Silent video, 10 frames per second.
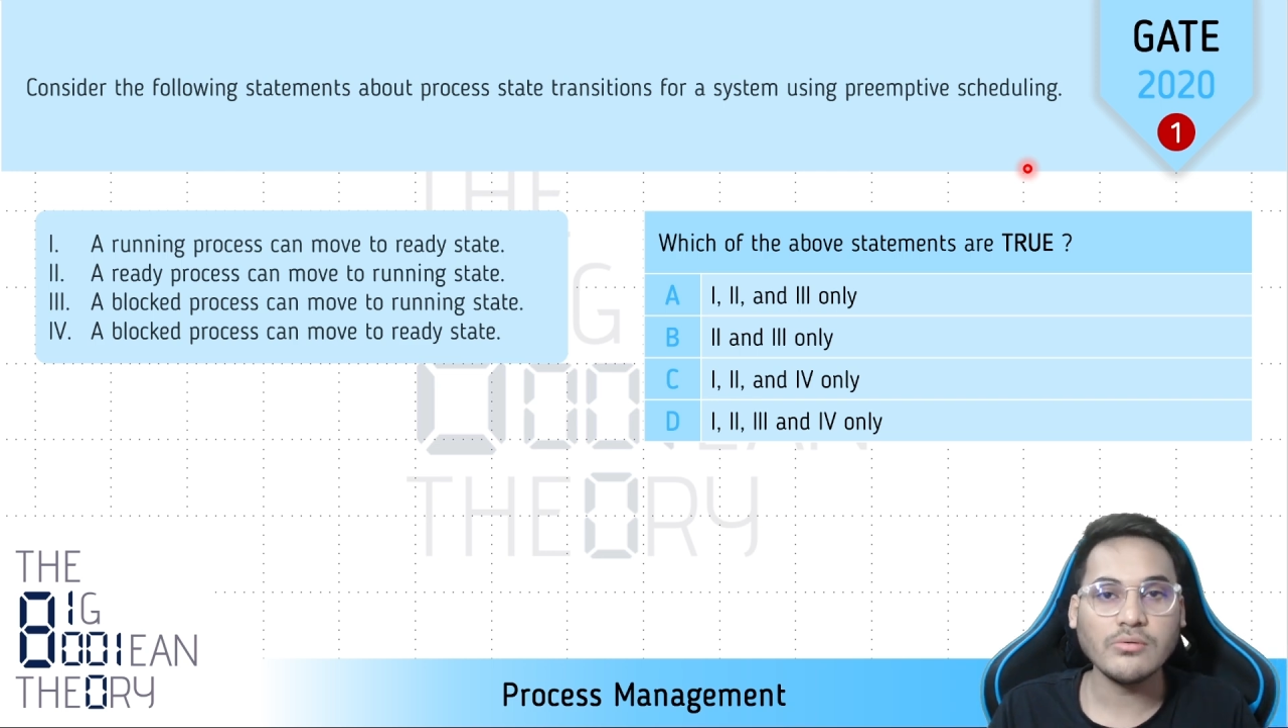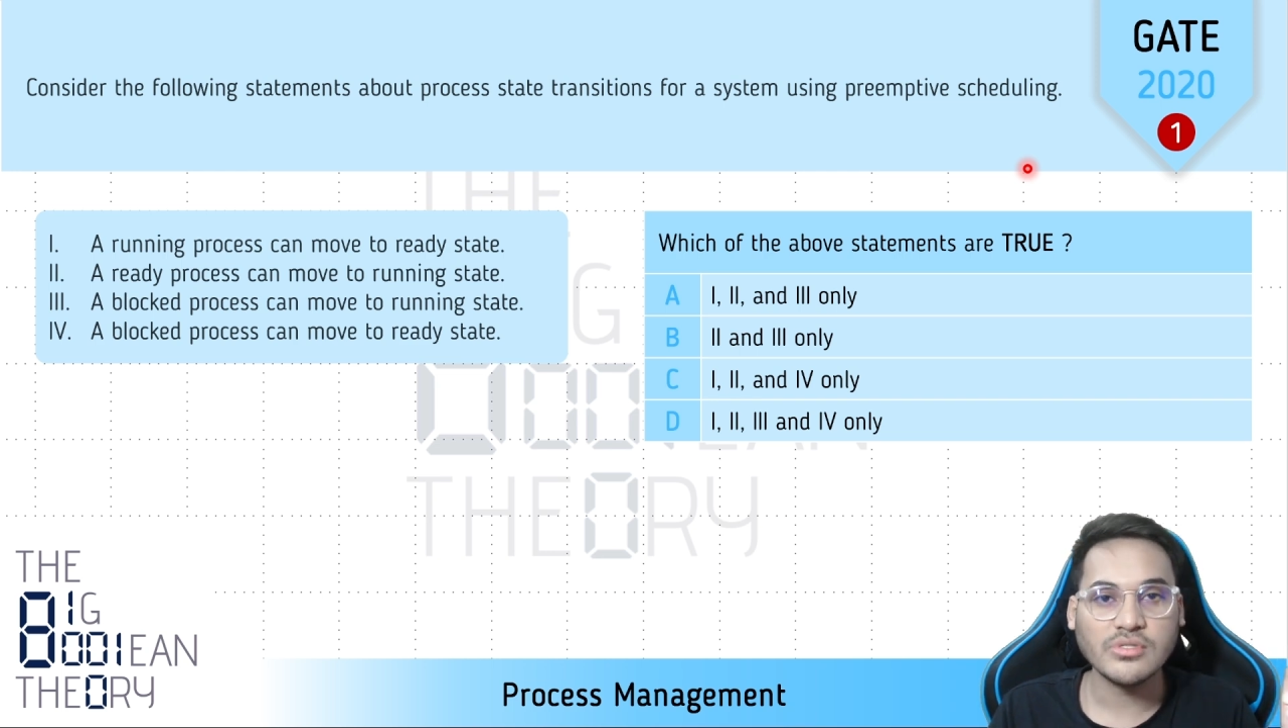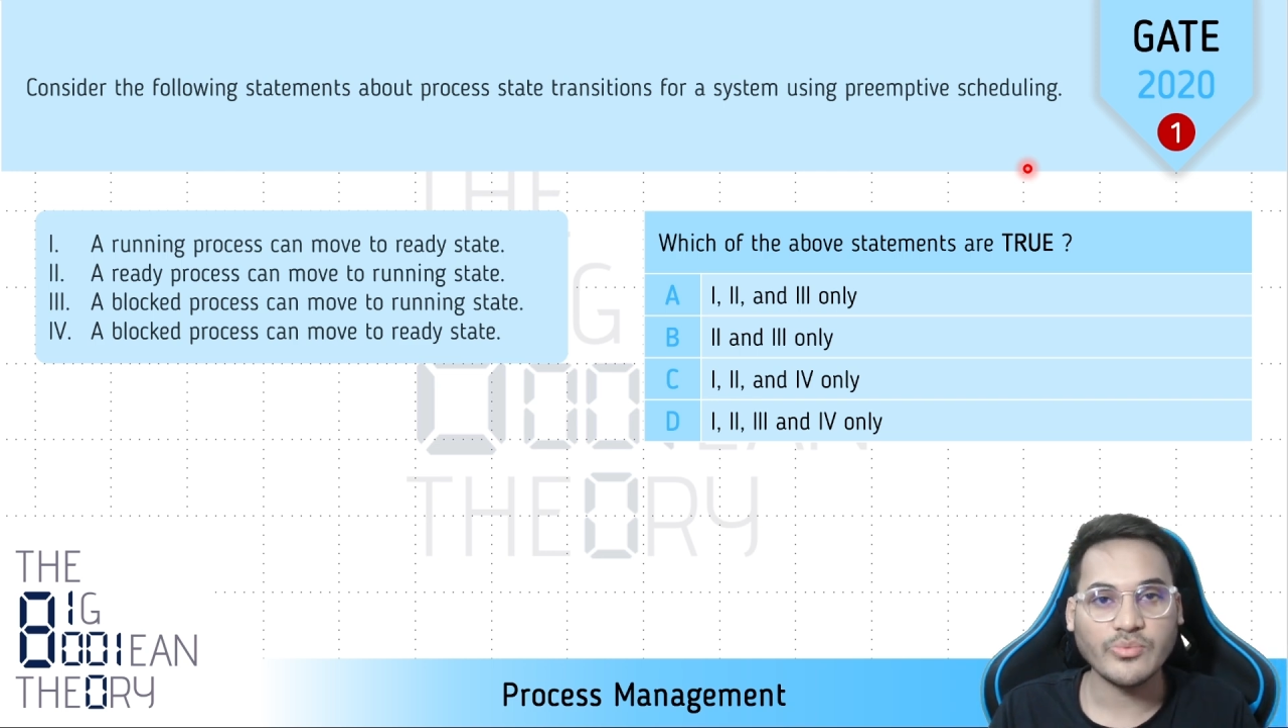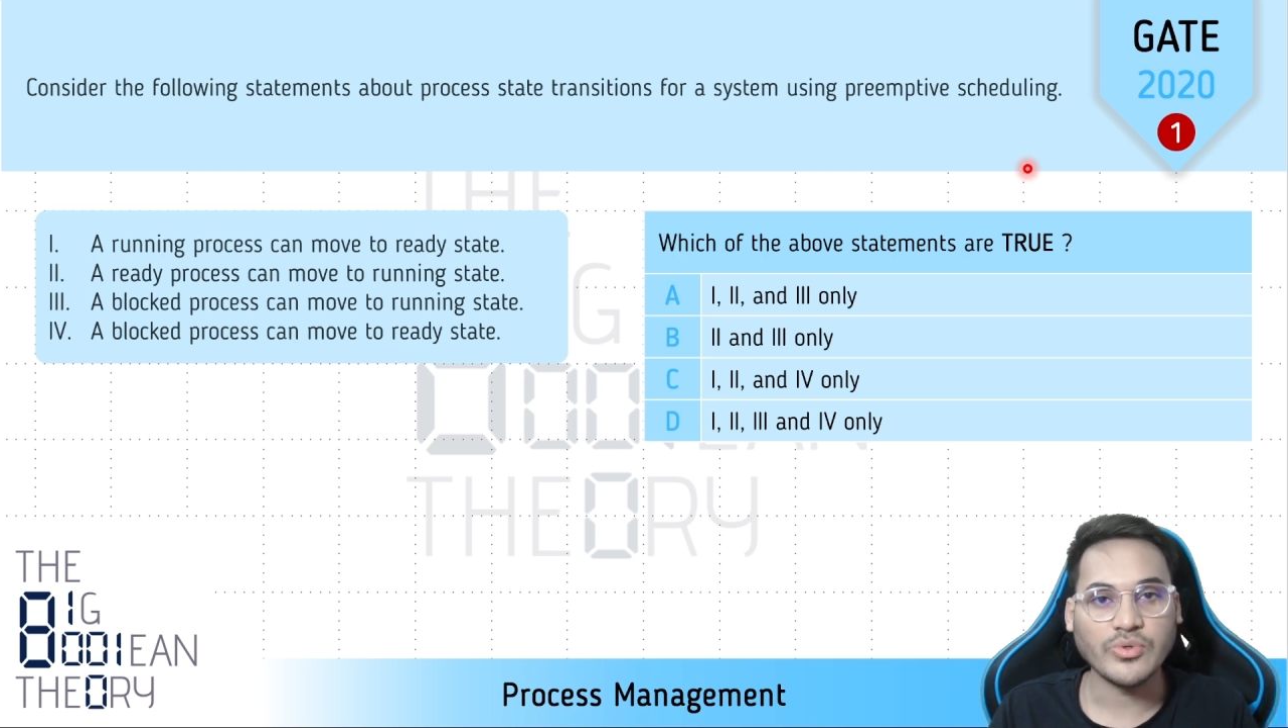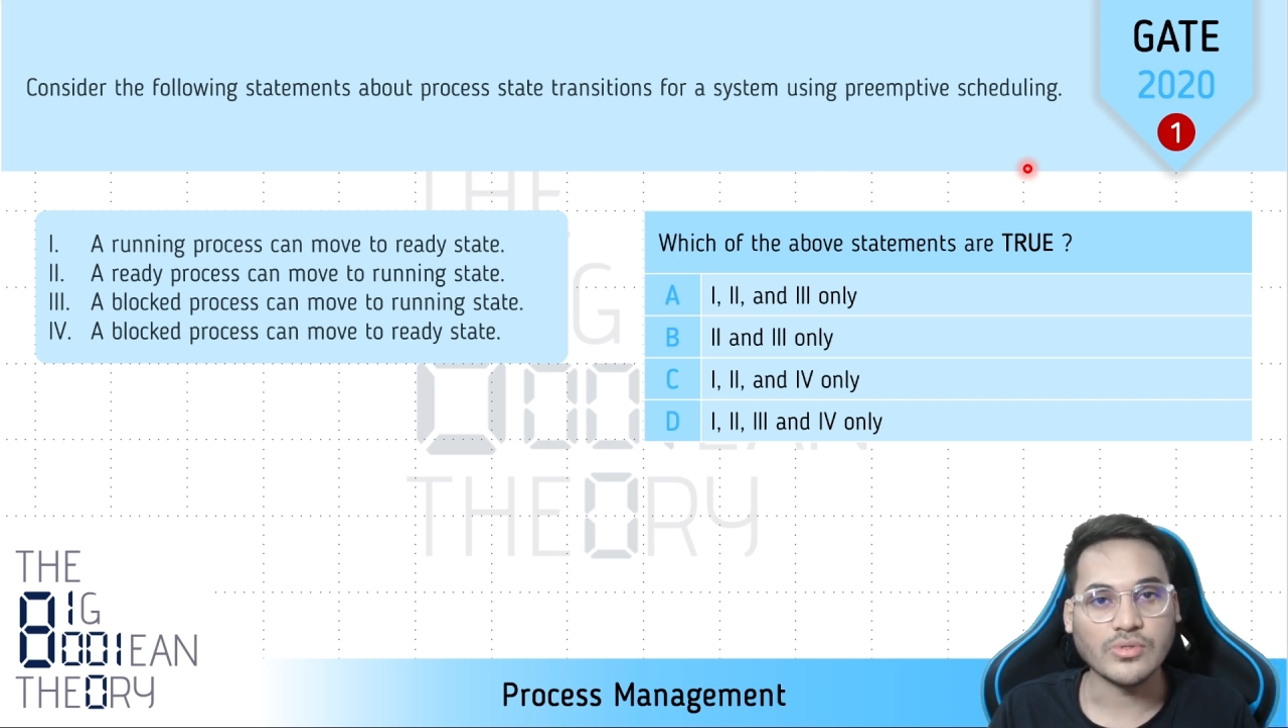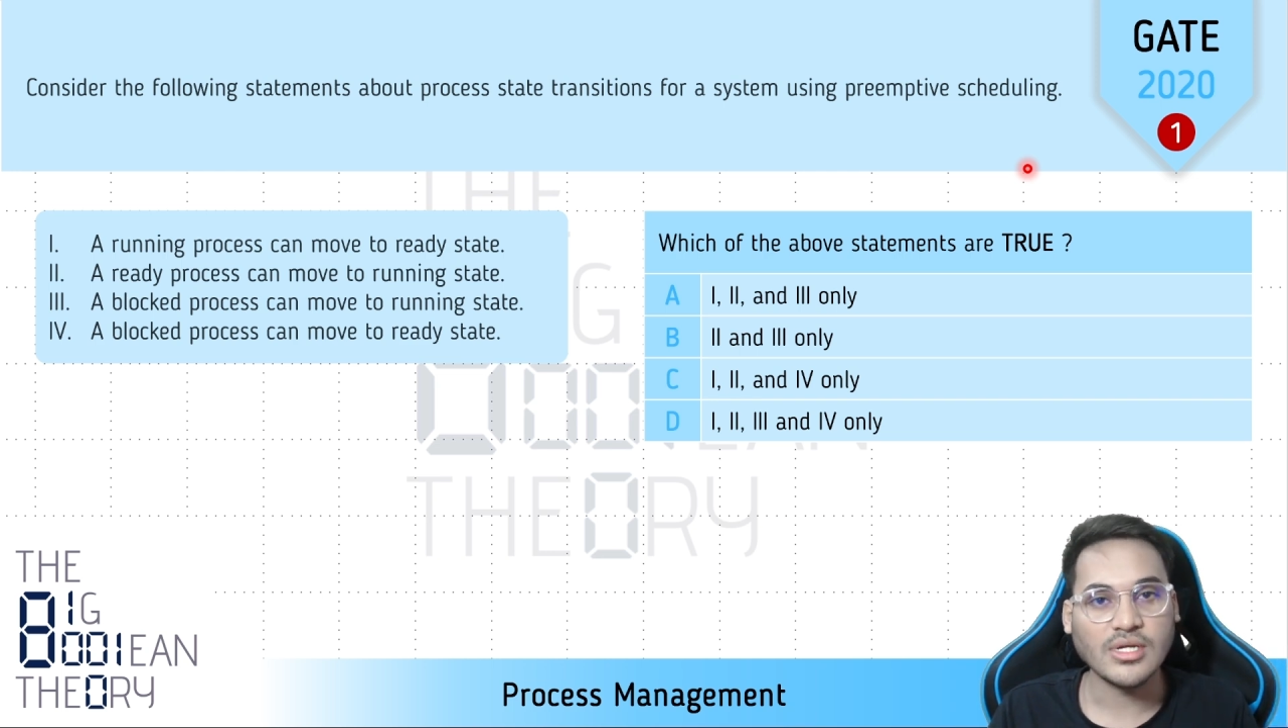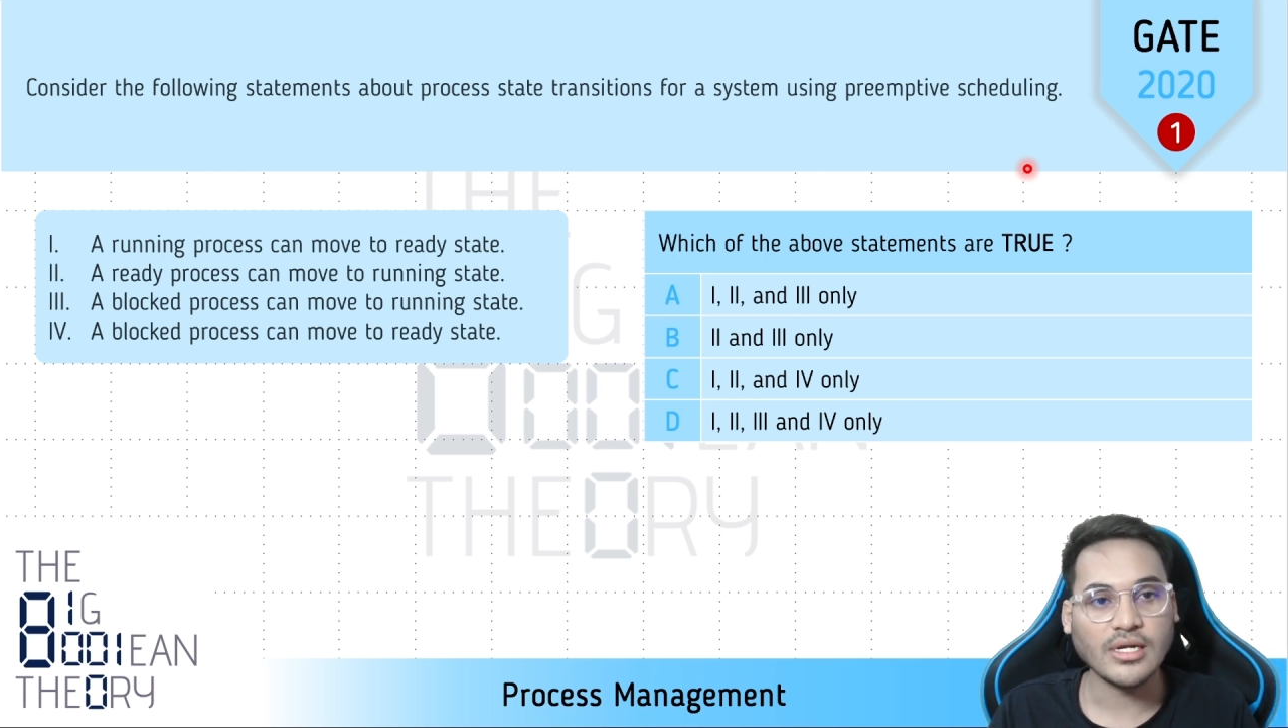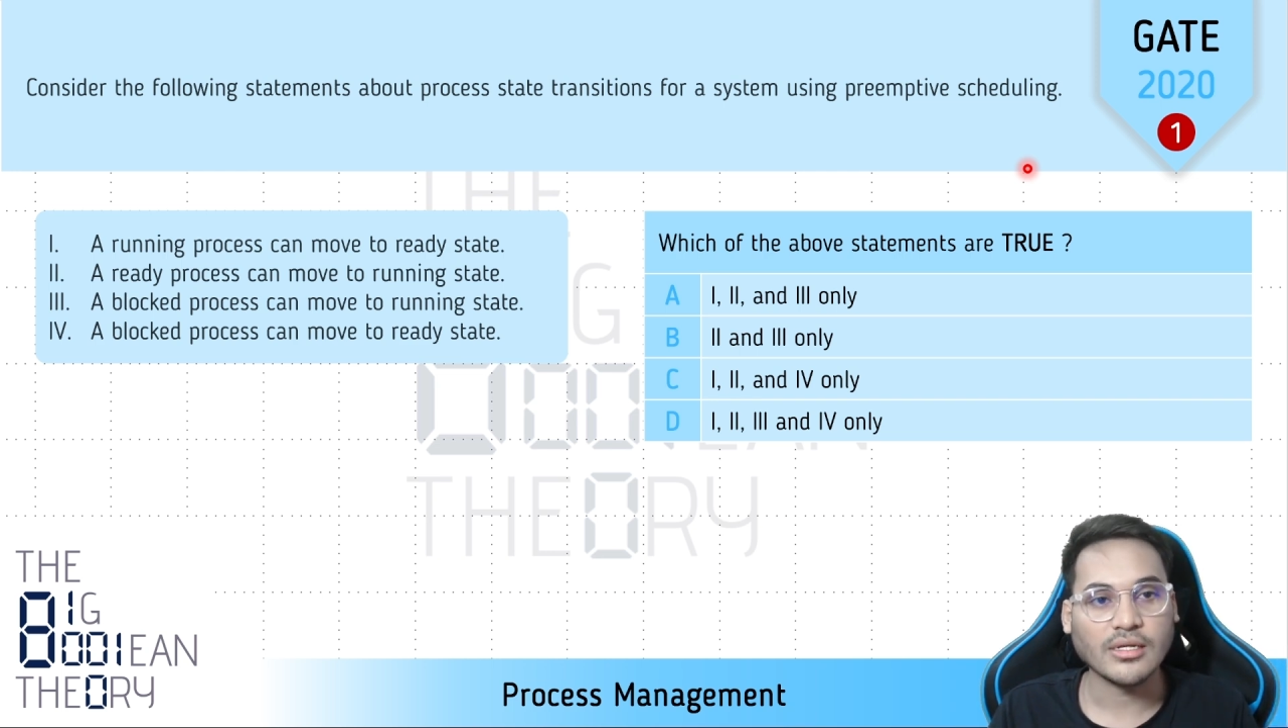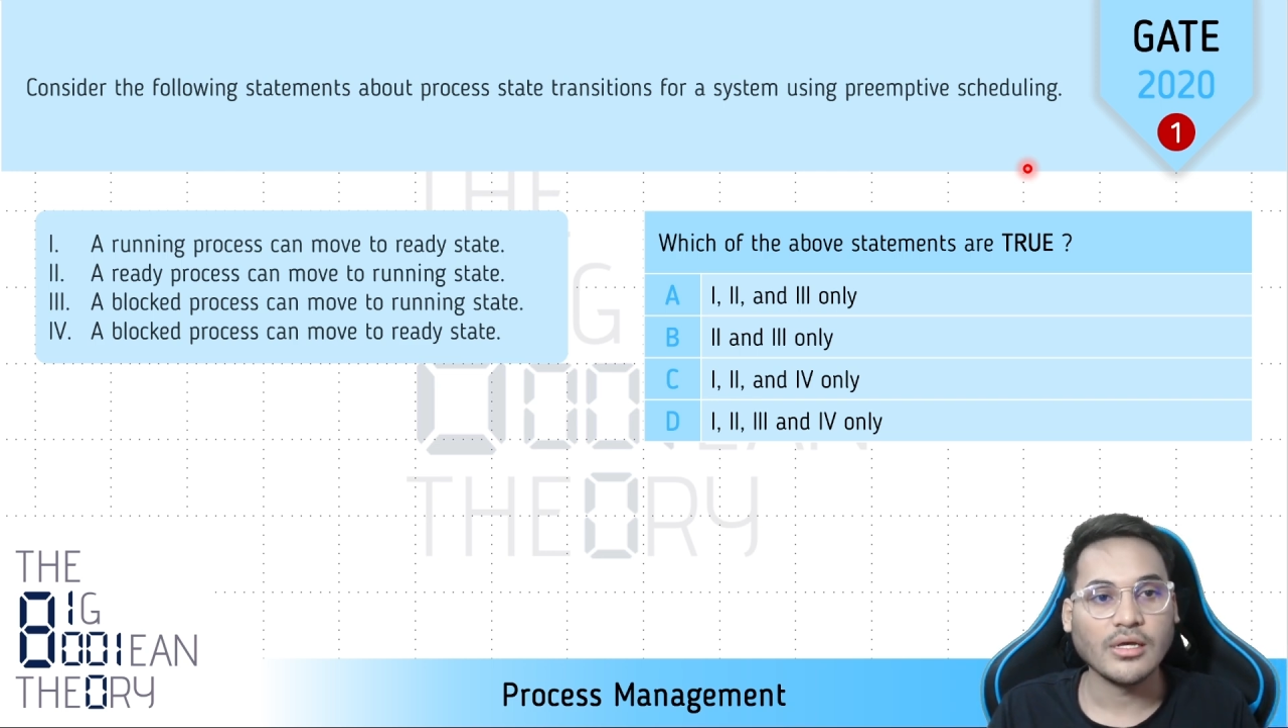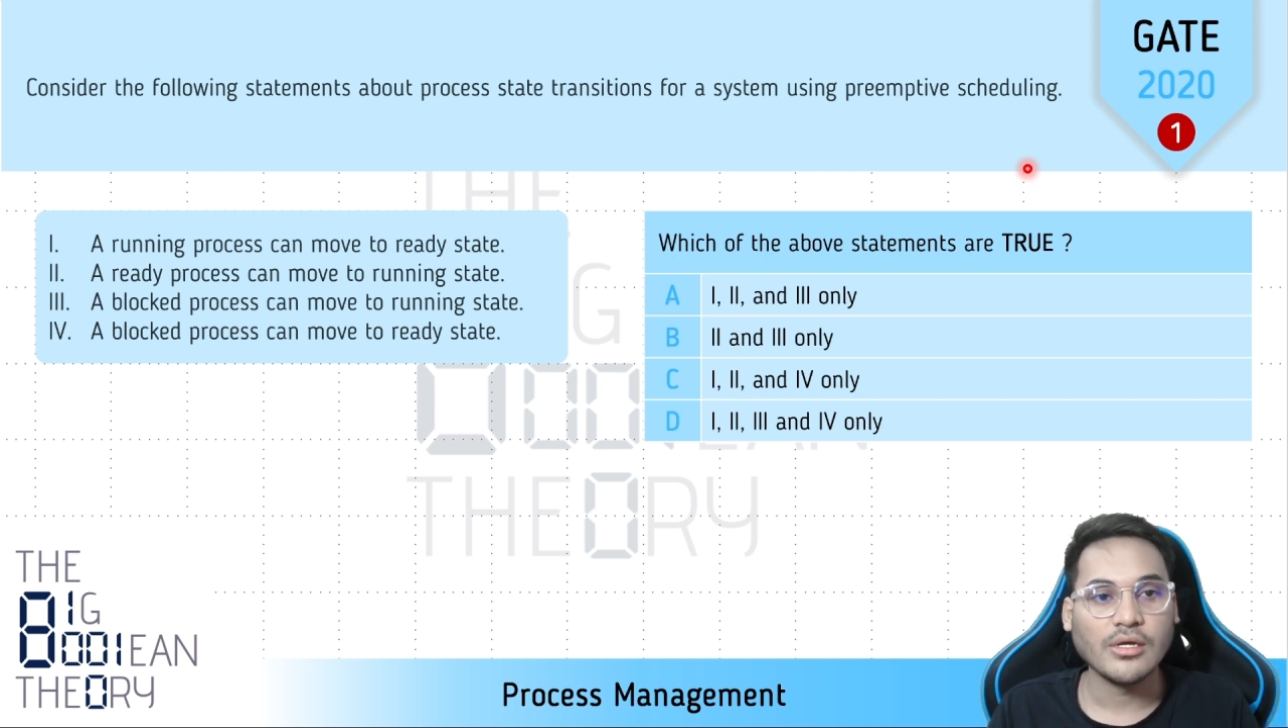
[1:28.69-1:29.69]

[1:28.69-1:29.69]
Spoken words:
CPUs, right?